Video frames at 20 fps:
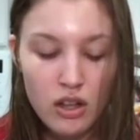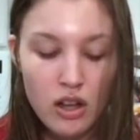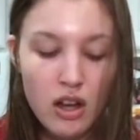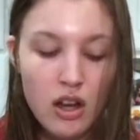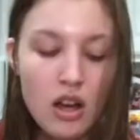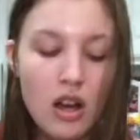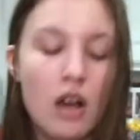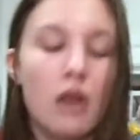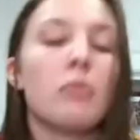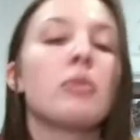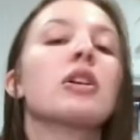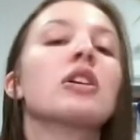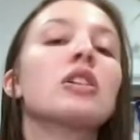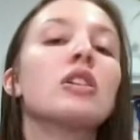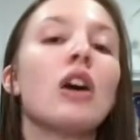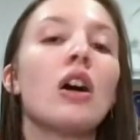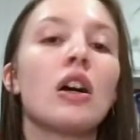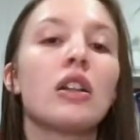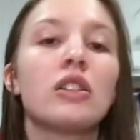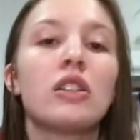Oh my
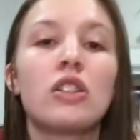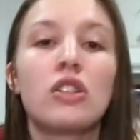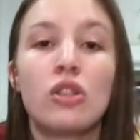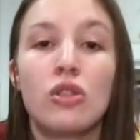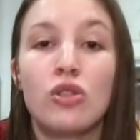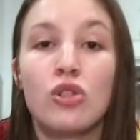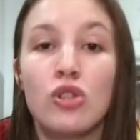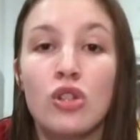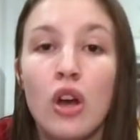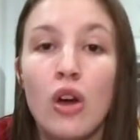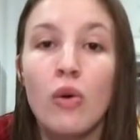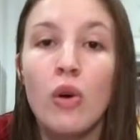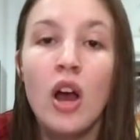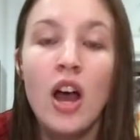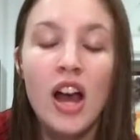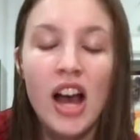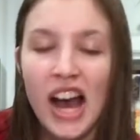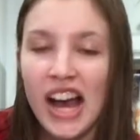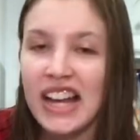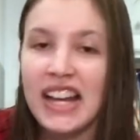god, this is so,
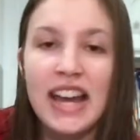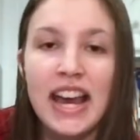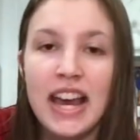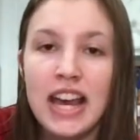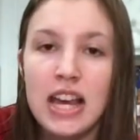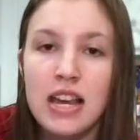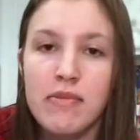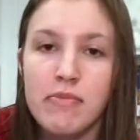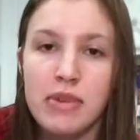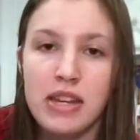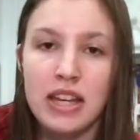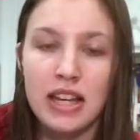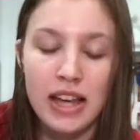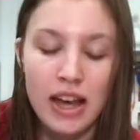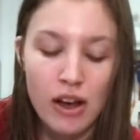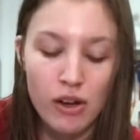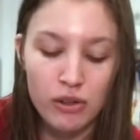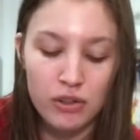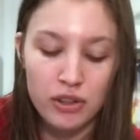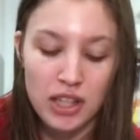I hate being
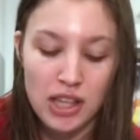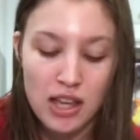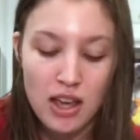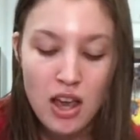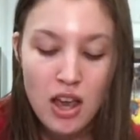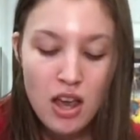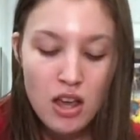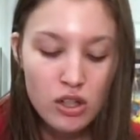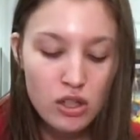healthy.